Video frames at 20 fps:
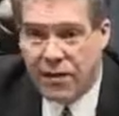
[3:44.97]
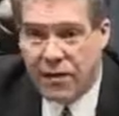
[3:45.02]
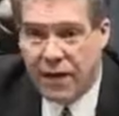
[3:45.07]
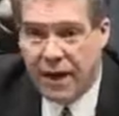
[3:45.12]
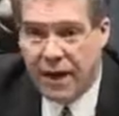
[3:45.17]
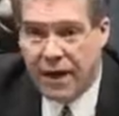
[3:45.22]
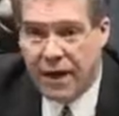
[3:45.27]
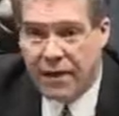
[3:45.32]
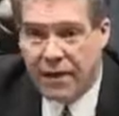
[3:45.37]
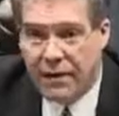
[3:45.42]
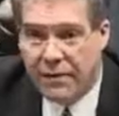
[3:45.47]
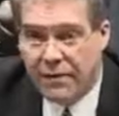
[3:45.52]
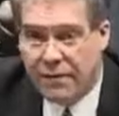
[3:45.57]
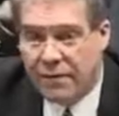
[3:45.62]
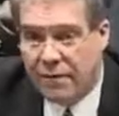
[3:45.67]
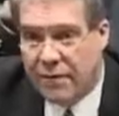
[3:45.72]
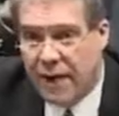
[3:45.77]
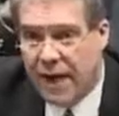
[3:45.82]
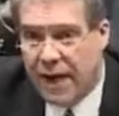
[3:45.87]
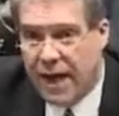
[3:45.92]
I
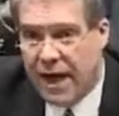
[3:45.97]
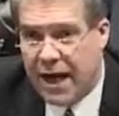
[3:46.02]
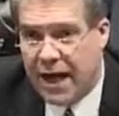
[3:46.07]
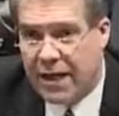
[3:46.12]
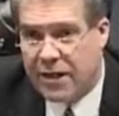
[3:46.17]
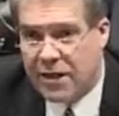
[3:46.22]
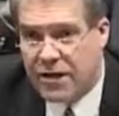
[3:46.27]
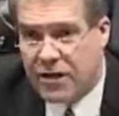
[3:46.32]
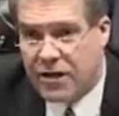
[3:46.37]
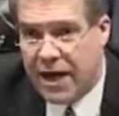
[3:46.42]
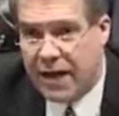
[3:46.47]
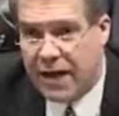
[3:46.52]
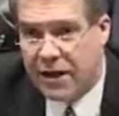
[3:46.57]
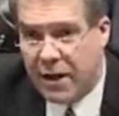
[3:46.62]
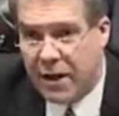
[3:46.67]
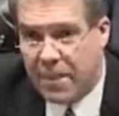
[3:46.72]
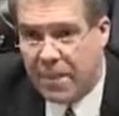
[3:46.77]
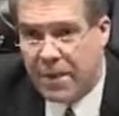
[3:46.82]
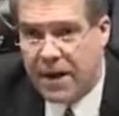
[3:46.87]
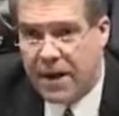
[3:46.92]
had to stand
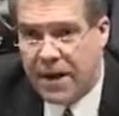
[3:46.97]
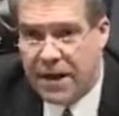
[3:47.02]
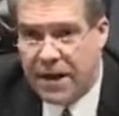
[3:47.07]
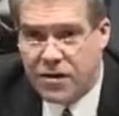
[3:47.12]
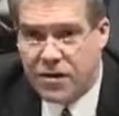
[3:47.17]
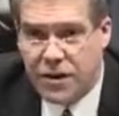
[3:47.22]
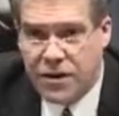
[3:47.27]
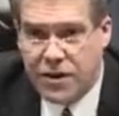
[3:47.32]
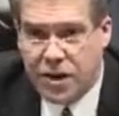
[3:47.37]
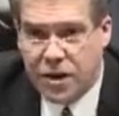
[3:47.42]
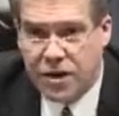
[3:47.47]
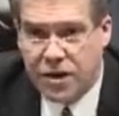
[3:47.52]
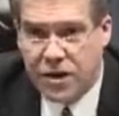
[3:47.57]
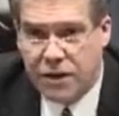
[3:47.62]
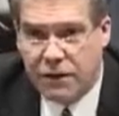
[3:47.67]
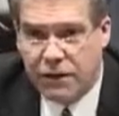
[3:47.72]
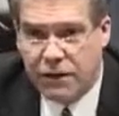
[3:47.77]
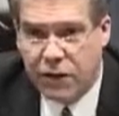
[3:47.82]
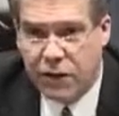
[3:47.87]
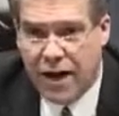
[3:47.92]
up against a judge at
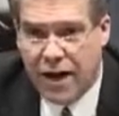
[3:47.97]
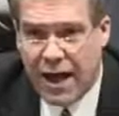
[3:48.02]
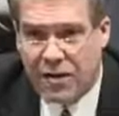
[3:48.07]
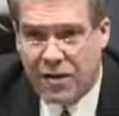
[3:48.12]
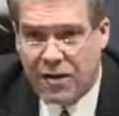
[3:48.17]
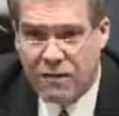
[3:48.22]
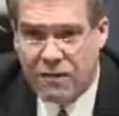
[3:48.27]
the floor of the House.